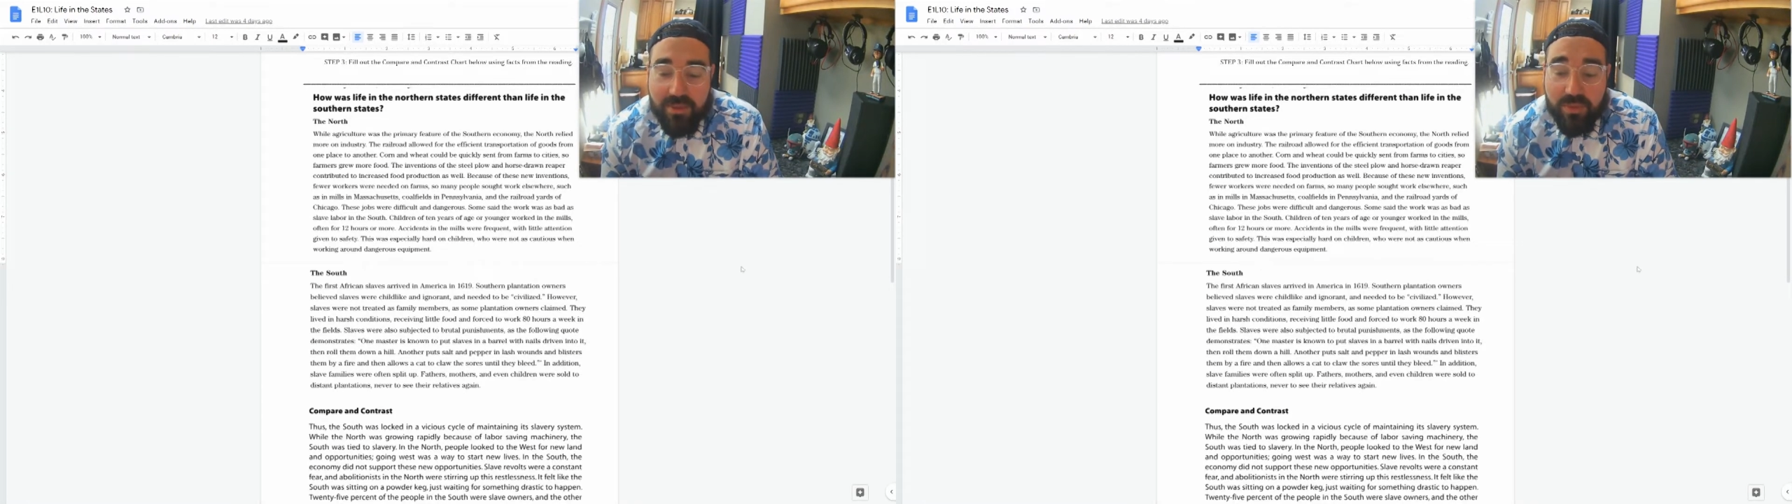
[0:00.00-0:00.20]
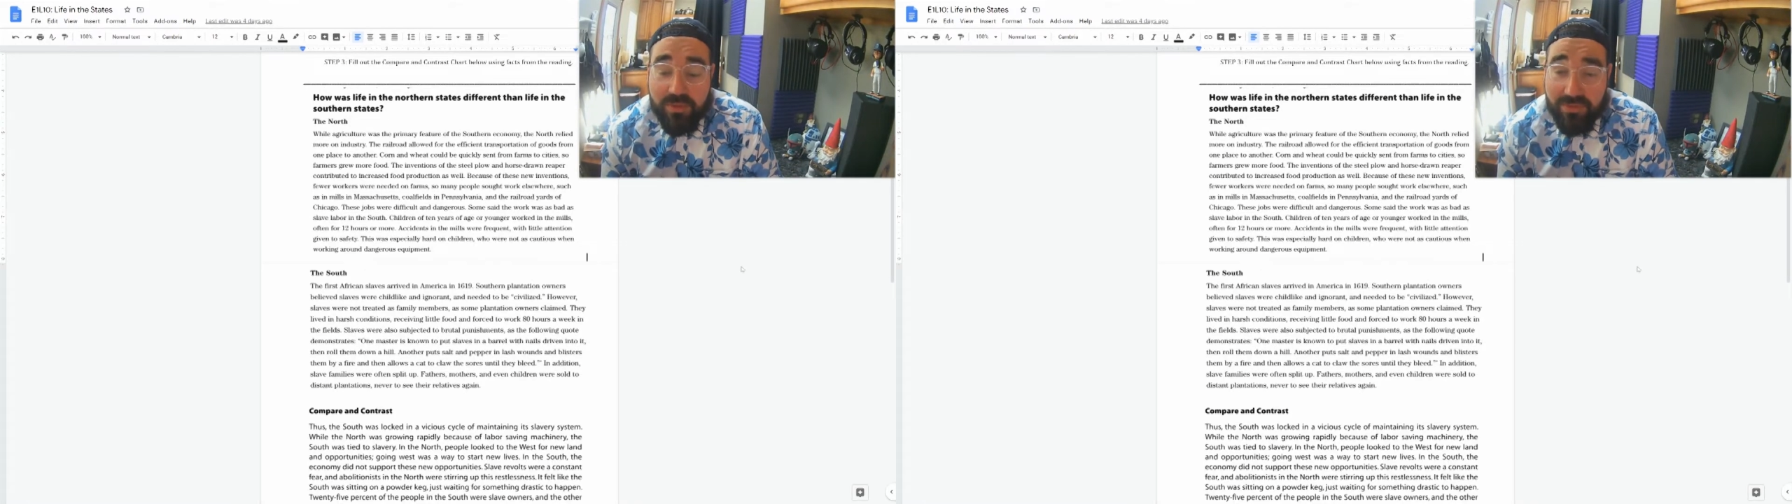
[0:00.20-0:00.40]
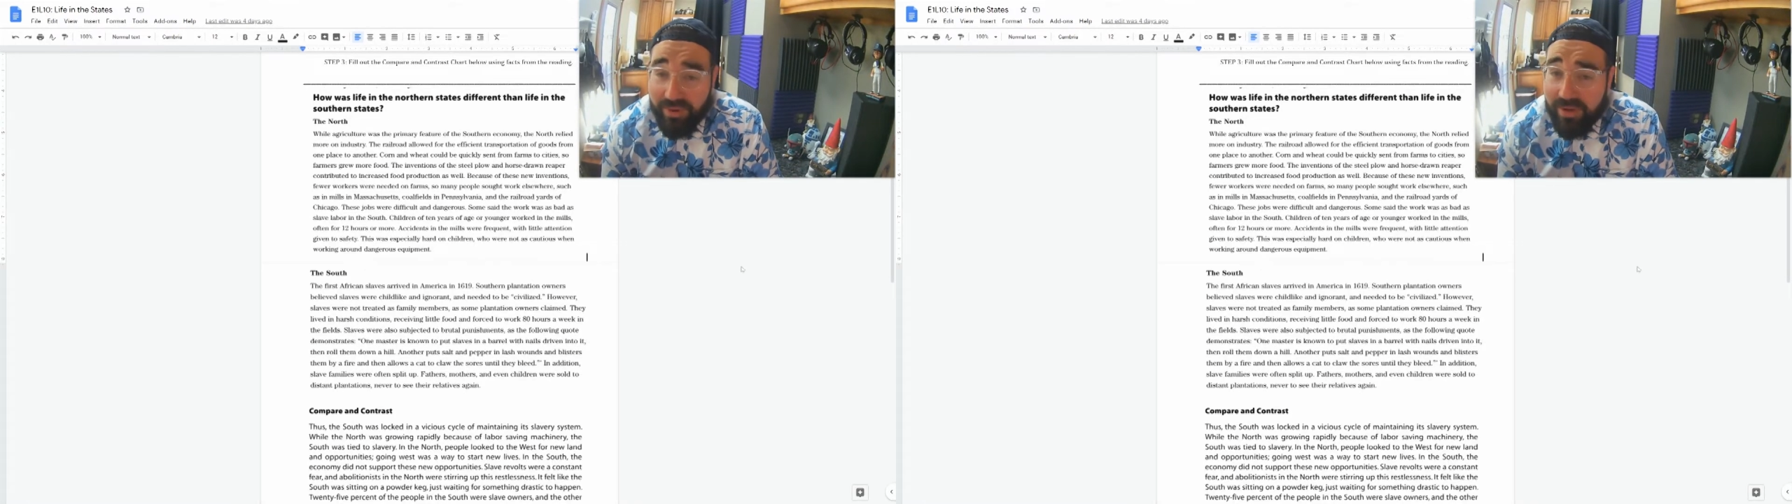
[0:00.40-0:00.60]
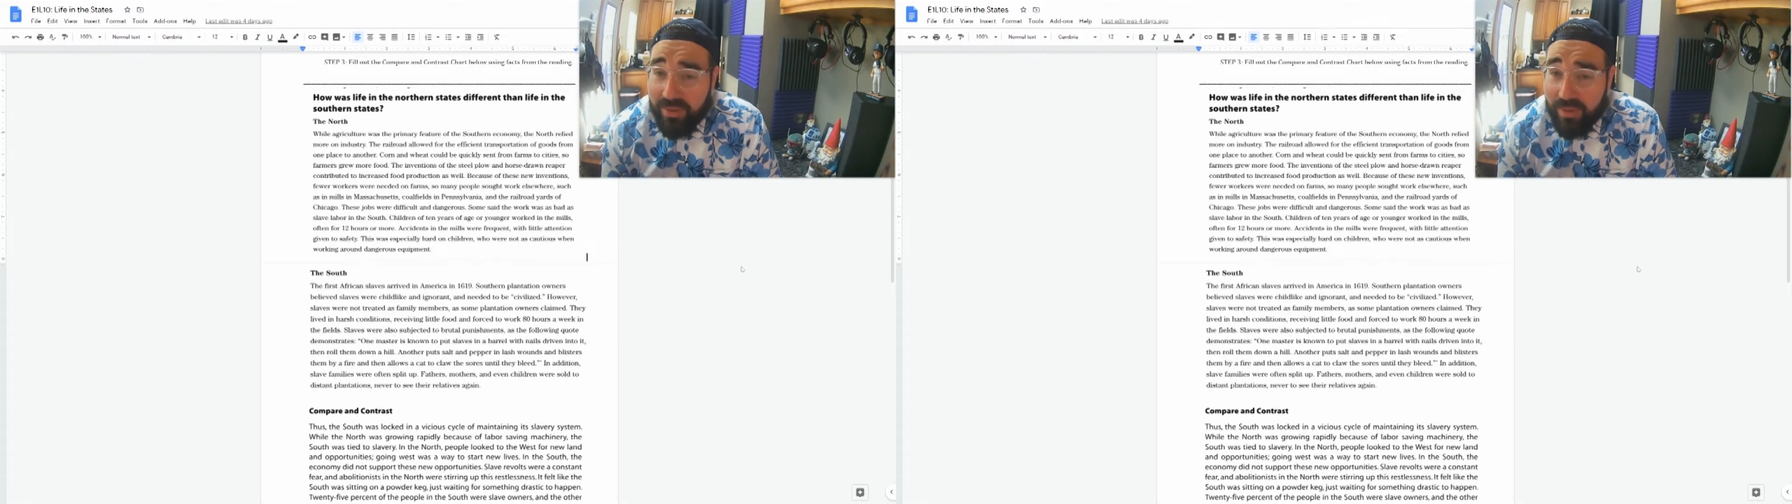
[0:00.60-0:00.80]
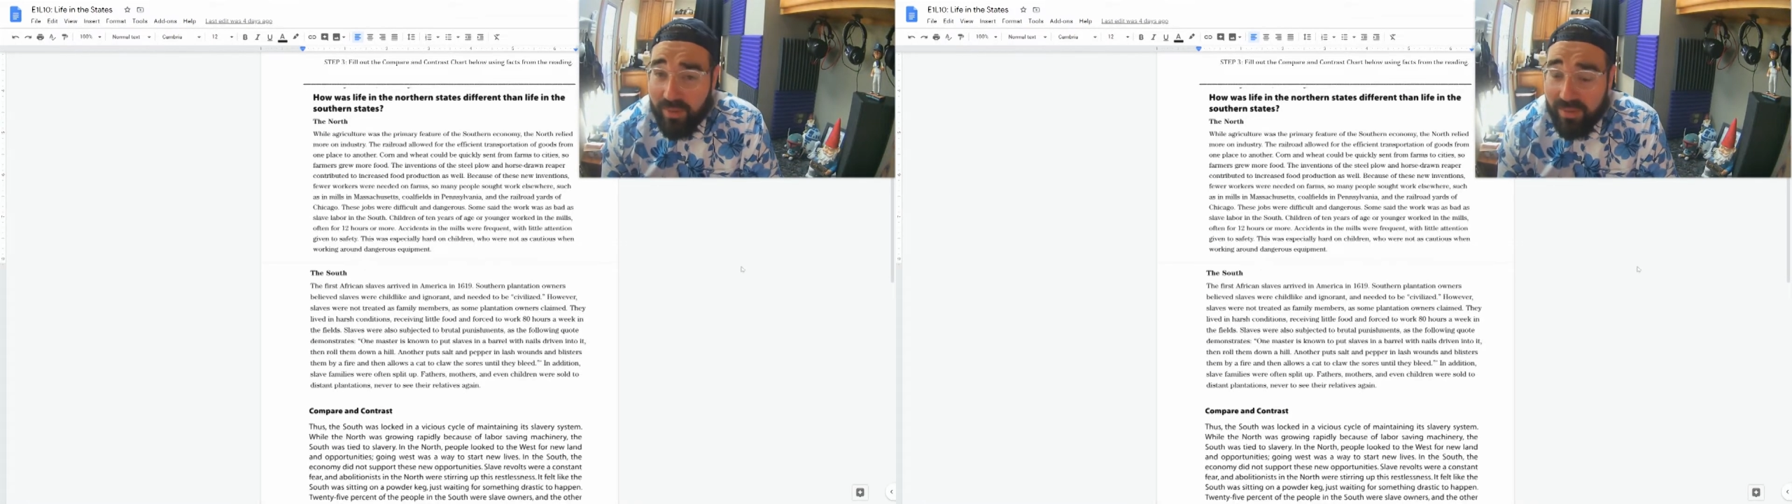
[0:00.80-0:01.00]
were
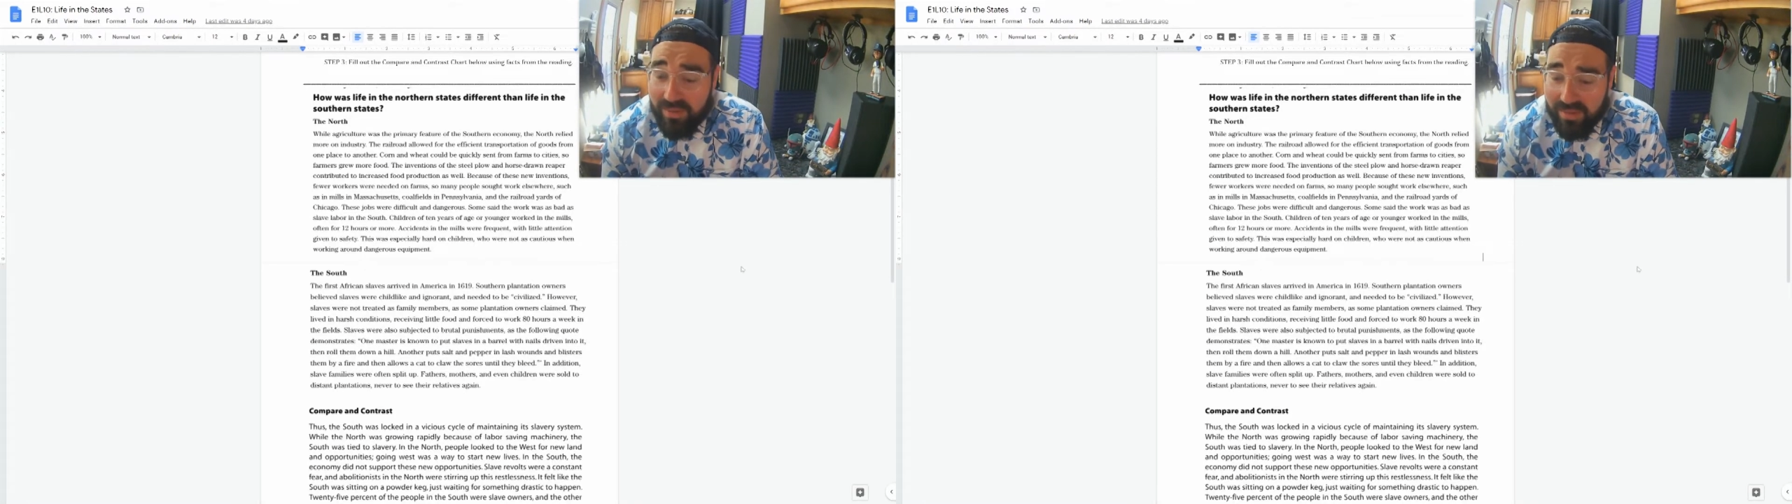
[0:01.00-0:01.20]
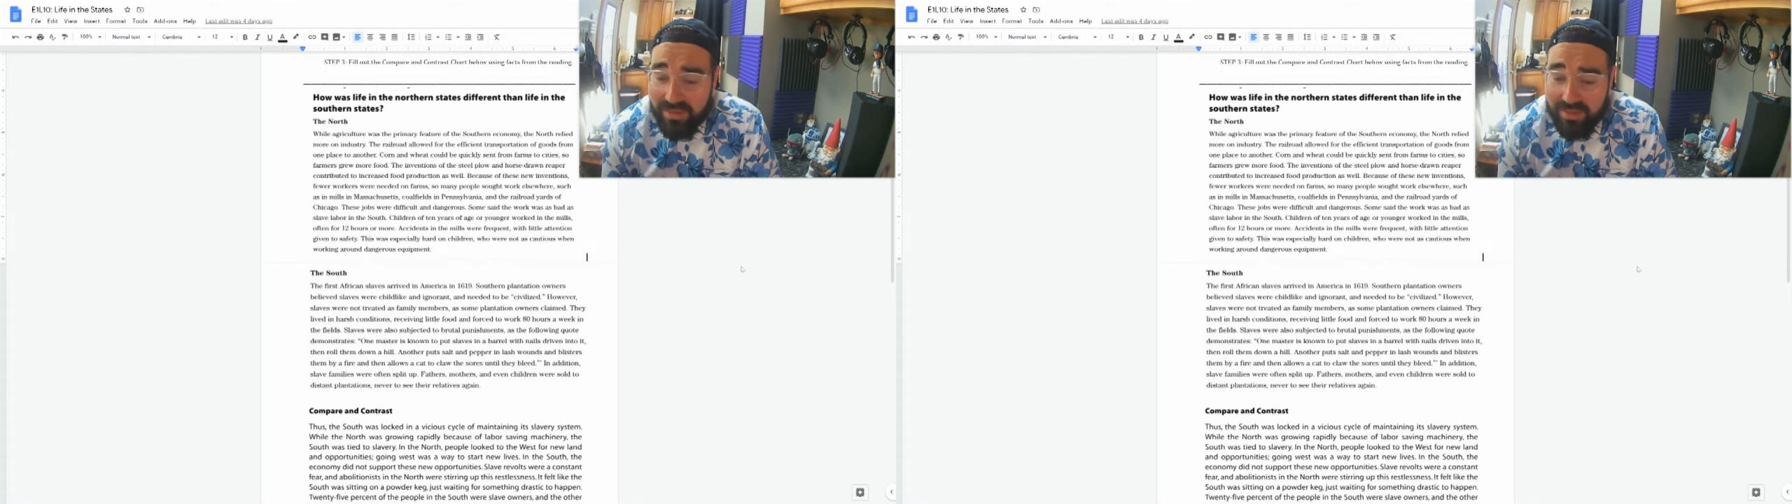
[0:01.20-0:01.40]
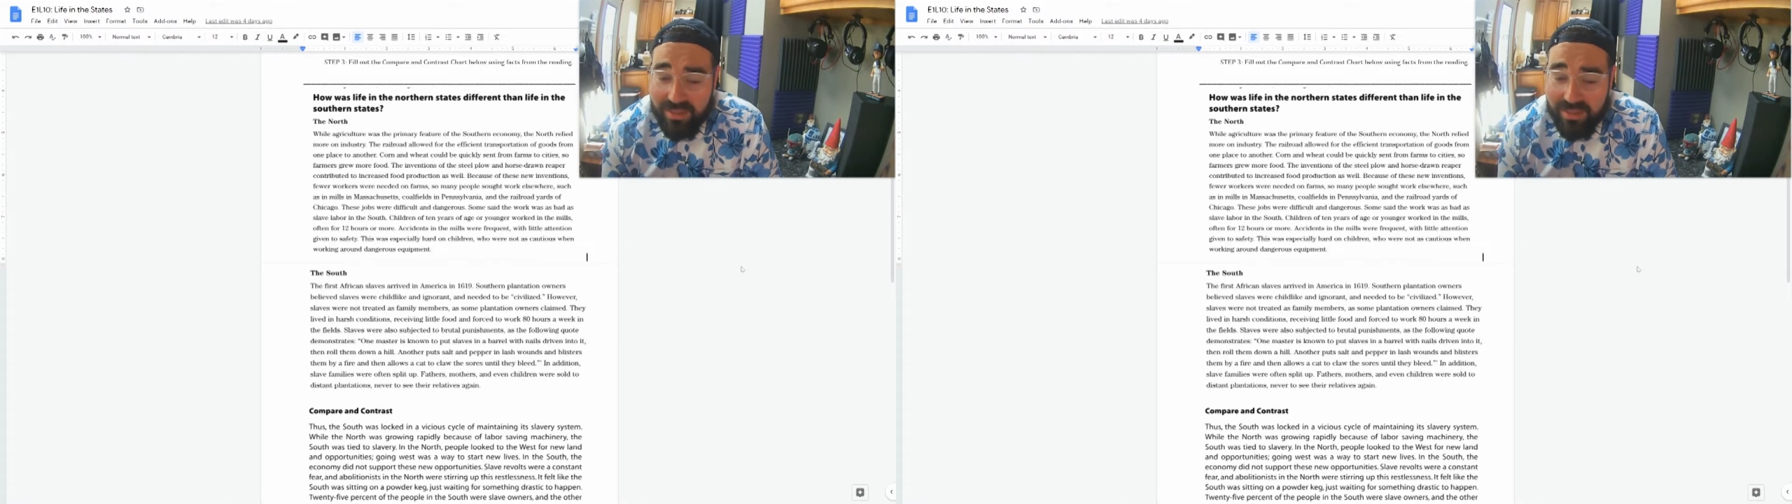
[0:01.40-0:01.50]
frequent with little